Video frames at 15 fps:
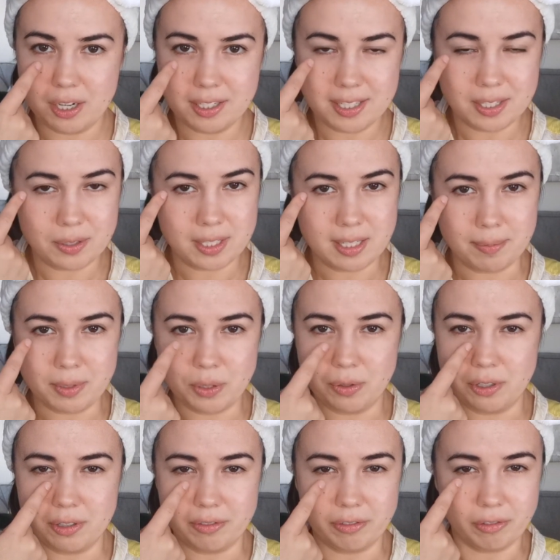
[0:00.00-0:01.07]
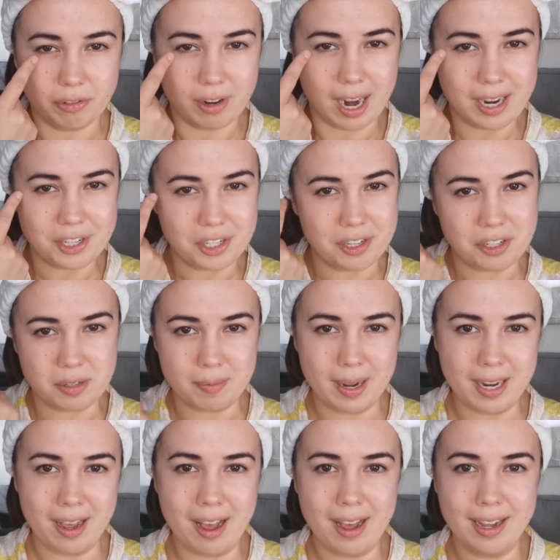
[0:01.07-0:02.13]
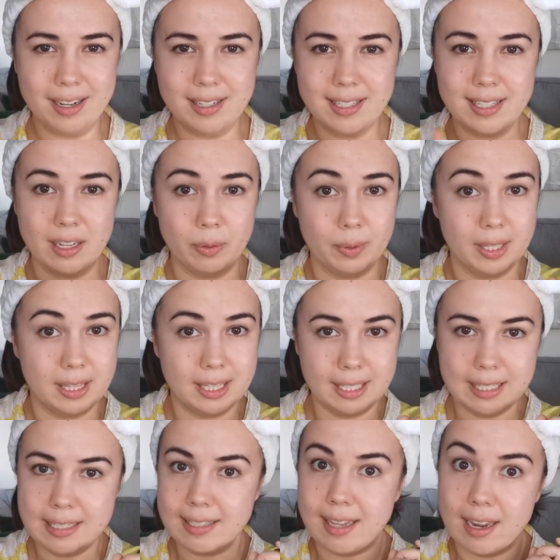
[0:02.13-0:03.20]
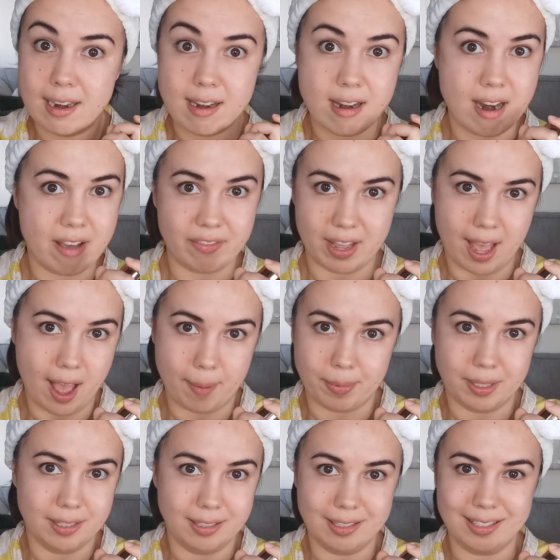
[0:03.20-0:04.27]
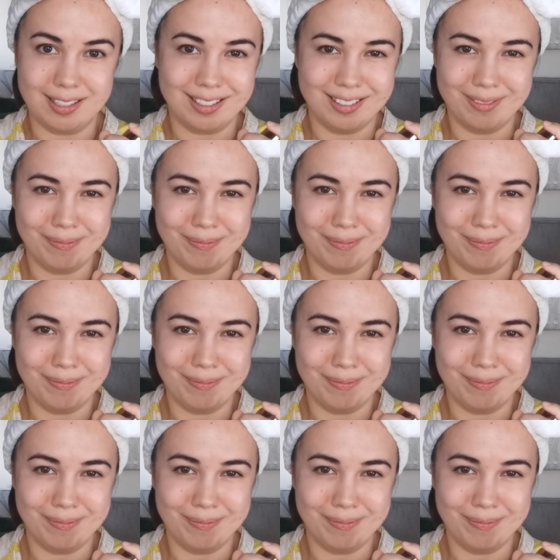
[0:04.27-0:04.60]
dots or some sort of rash under my eyes, and with this, that never happens.